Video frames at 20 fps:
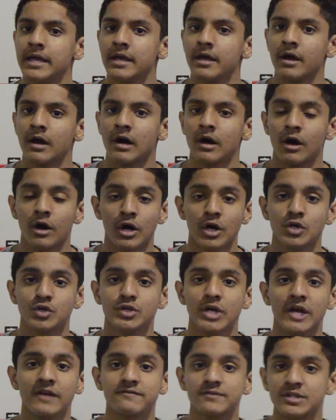hard
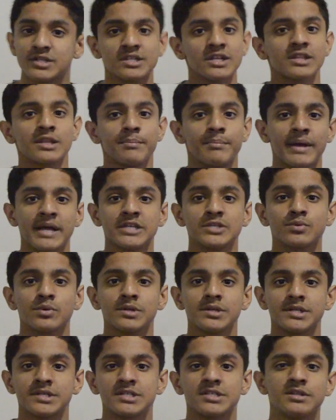drive. So this is not the base
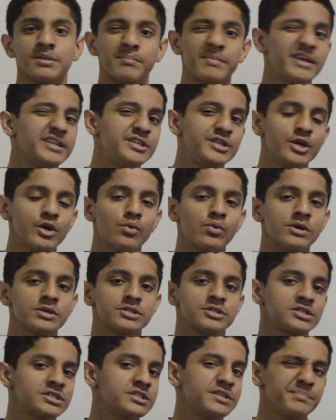one, this is the mid-tier one,
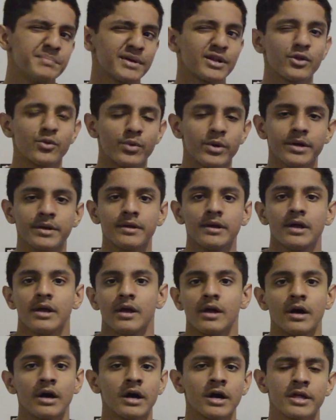so this is the middle one.
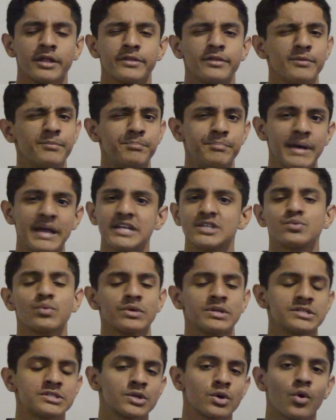The base
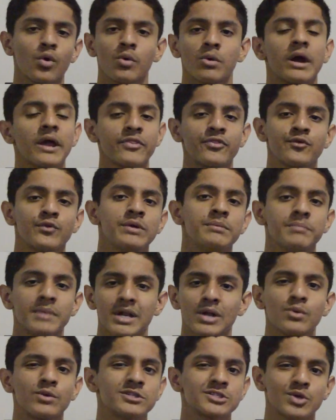one is the Core i3,
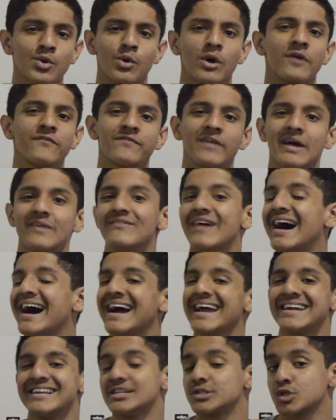middle one's Core i5,
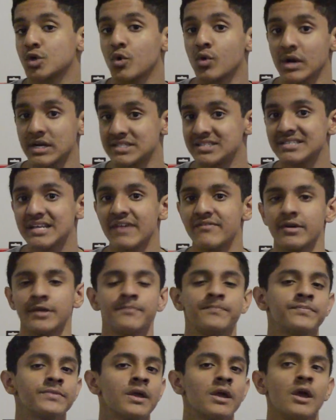high end is Core
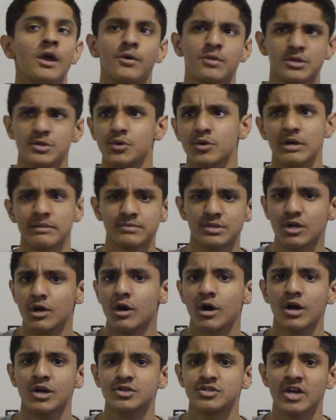i7. This one comes with a
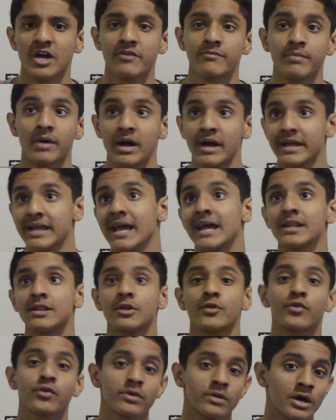hard drive, but again,
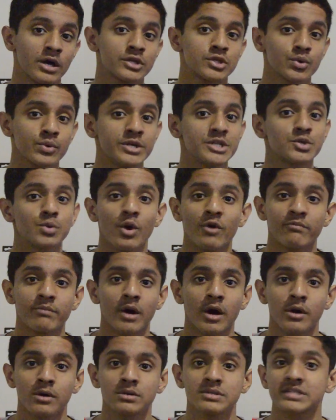the 2012
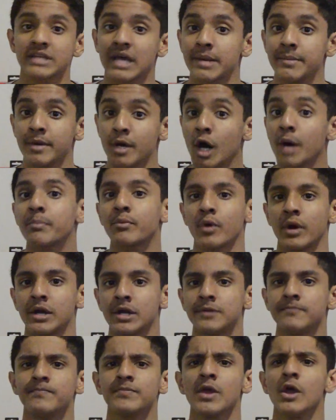models can be
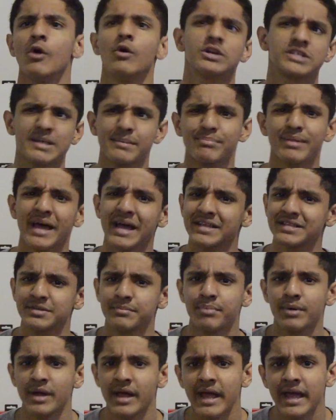upgraded, which I'm planning to
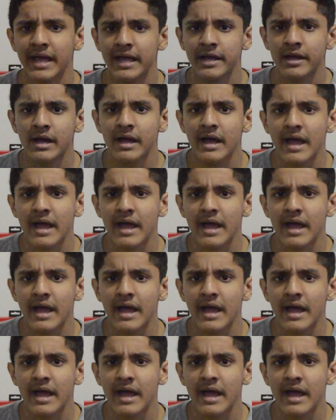put a